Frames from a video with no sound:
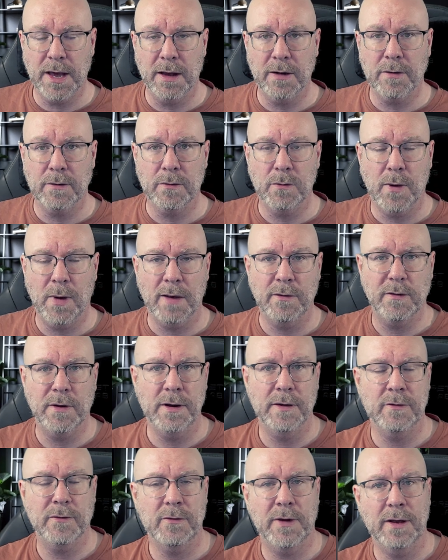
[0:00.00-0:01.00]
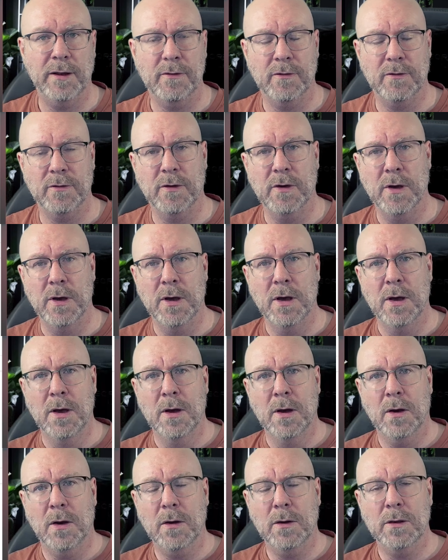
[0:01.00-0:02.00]
to actually stretch
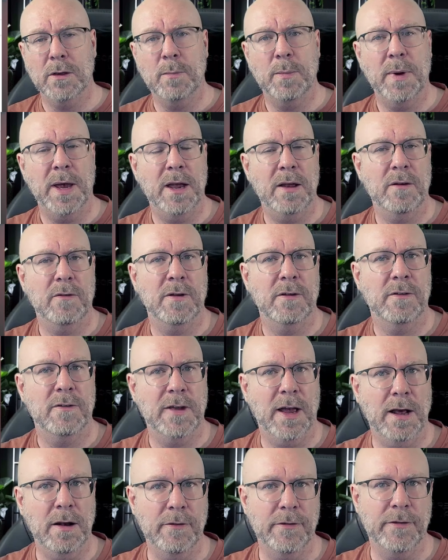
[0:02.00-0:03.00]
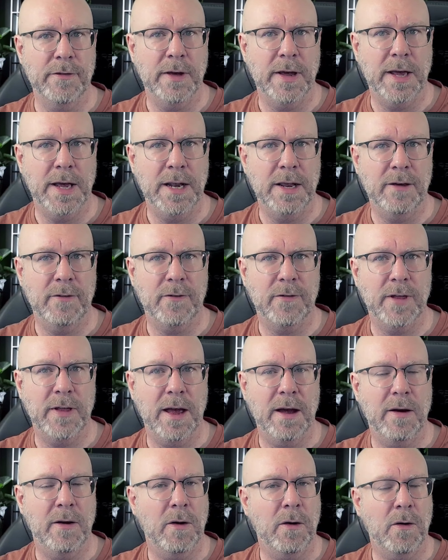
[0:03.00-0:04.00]
on the page itself. And if
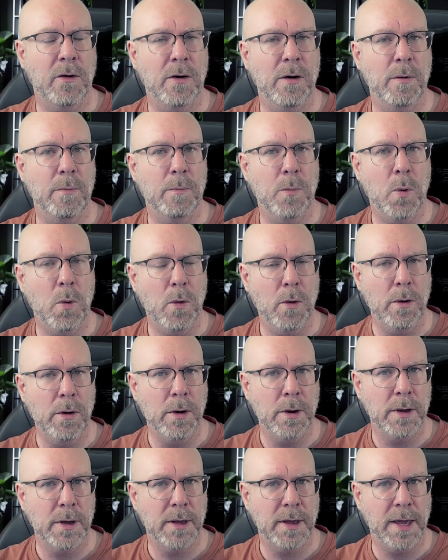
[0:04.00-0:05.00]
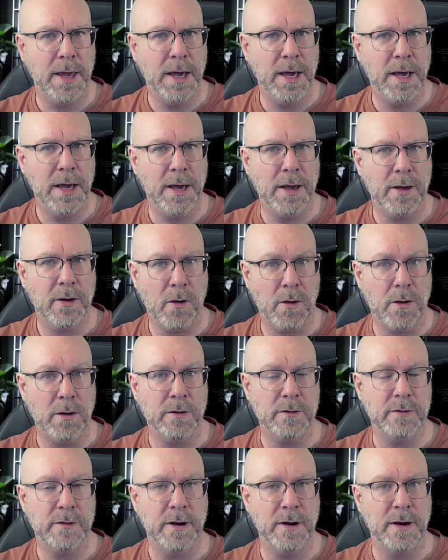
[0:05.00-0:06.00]
there are more cards
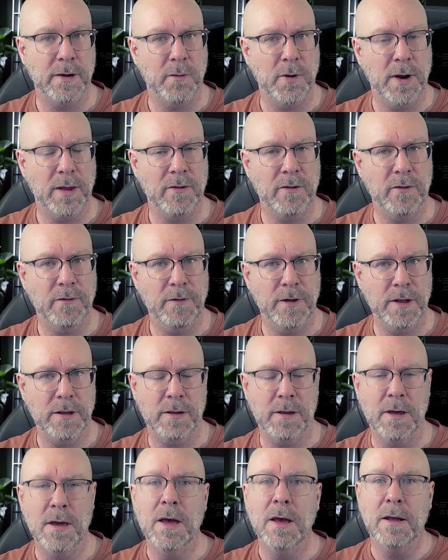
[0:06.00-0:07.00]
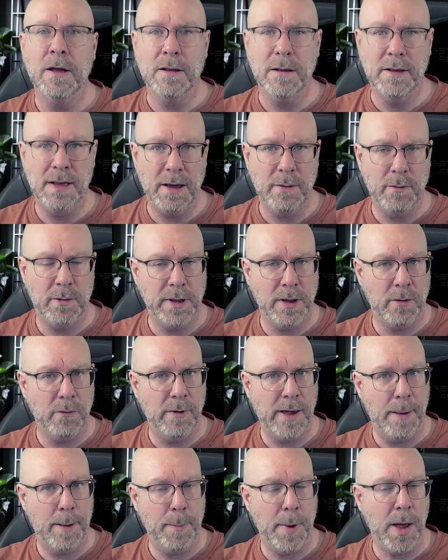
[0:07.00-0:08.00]
than would actually fit, they will now
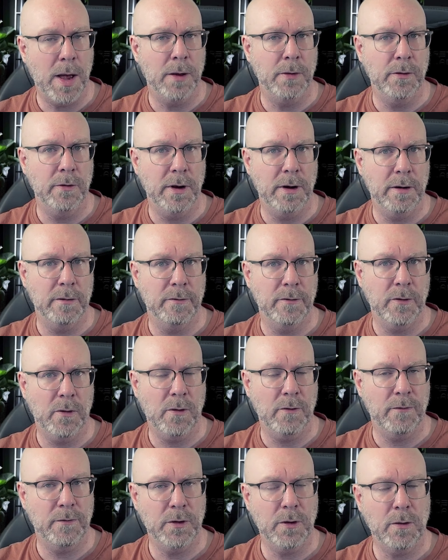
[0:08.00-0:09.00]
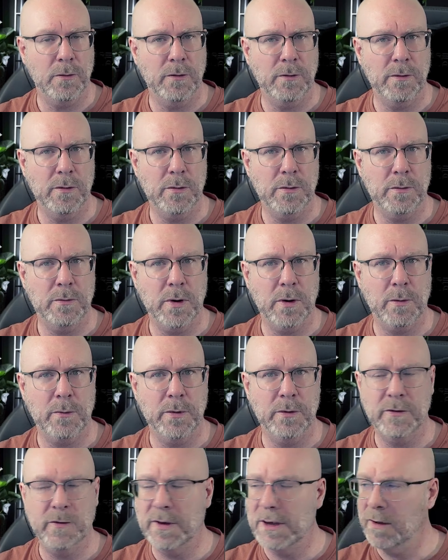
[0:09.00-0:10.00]
wrap under. So for those of you who work with
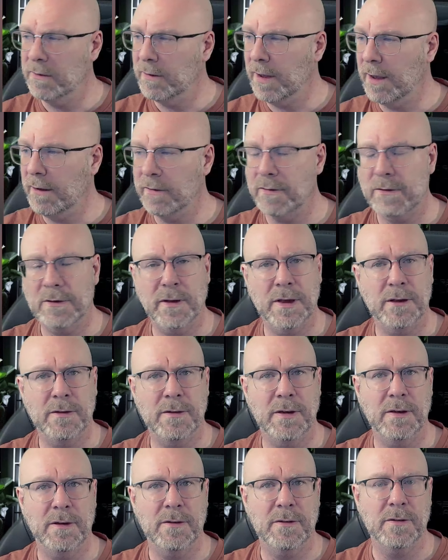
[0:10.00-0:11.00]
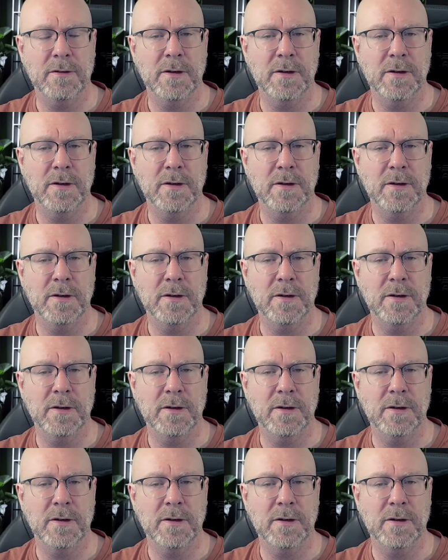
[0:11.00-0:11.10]
CSS, this is